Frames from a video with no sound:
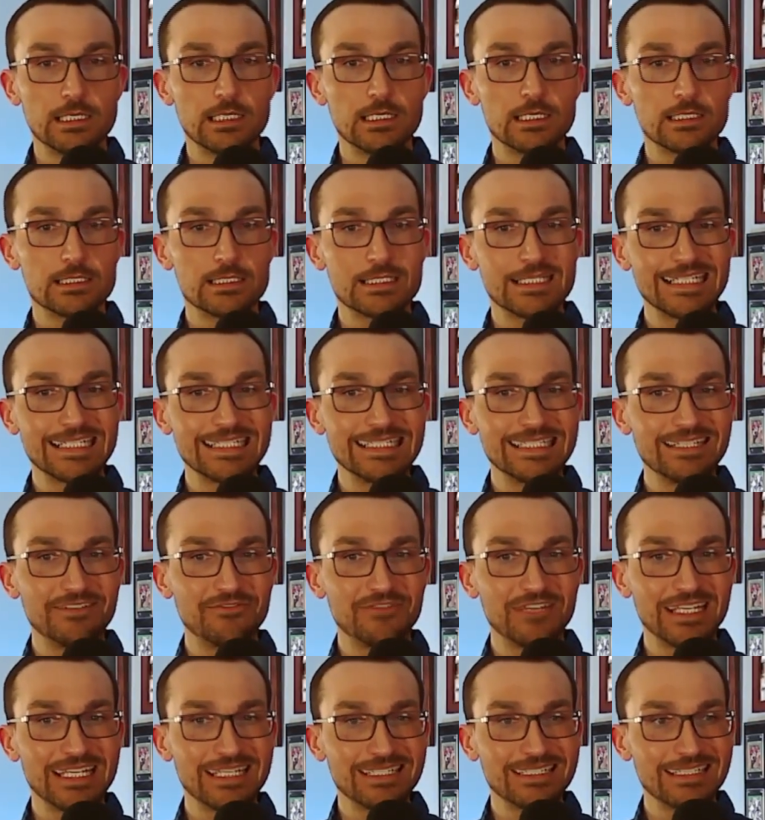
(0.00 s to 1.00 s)

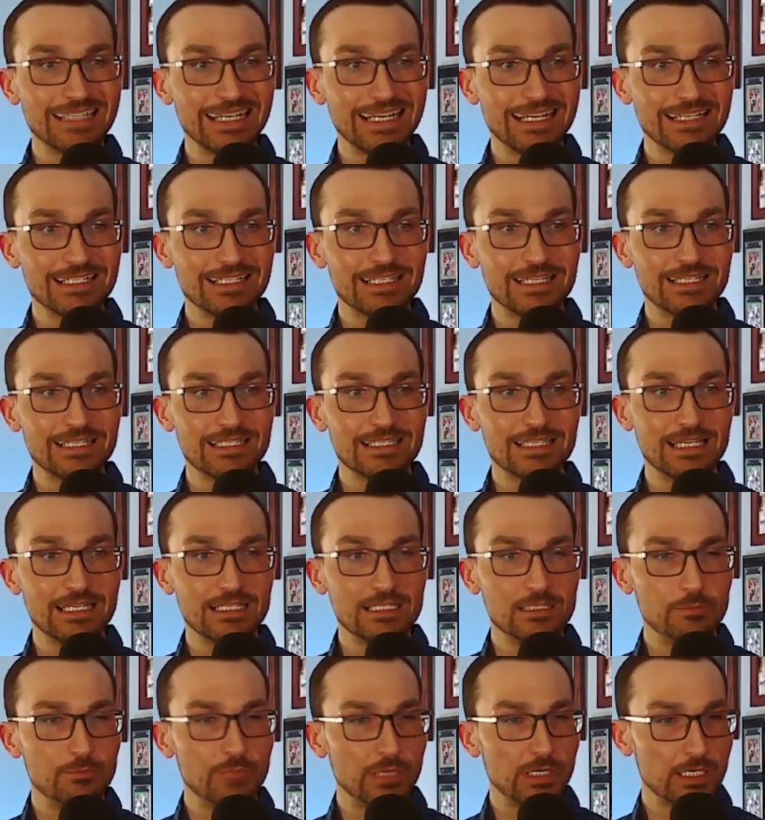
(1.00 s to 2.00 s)
significant excess
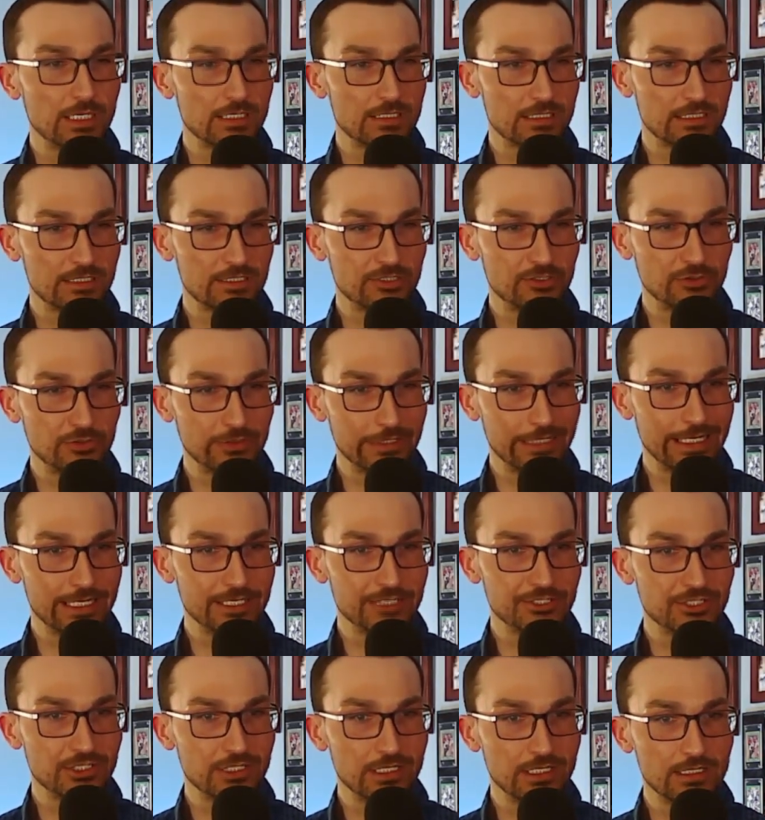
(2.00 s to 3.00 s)
deposit
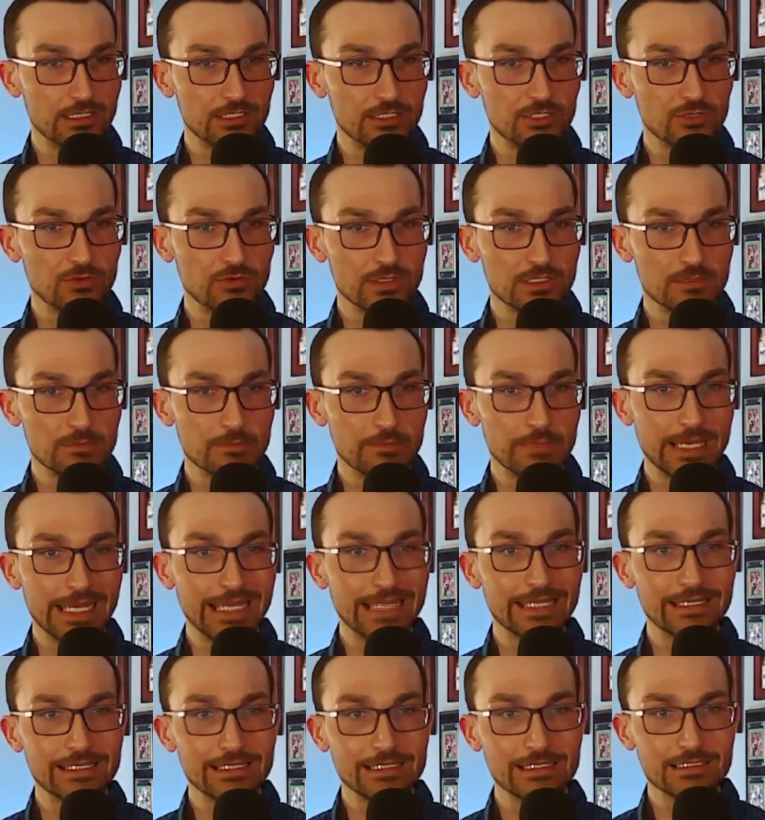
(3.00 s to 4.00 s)
creation in the U.S.
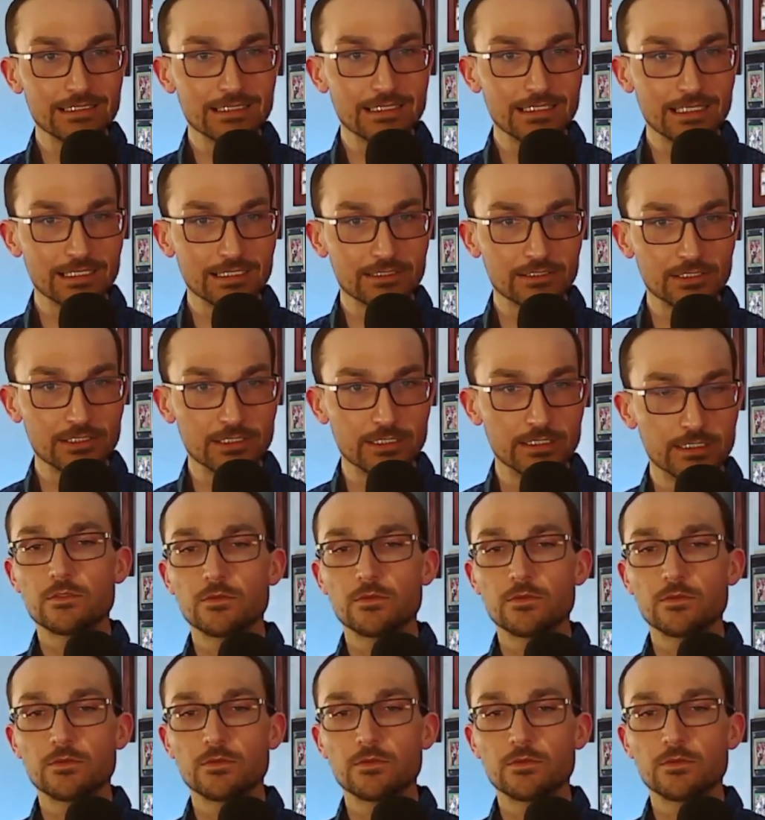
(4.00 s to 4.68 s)
banking sector.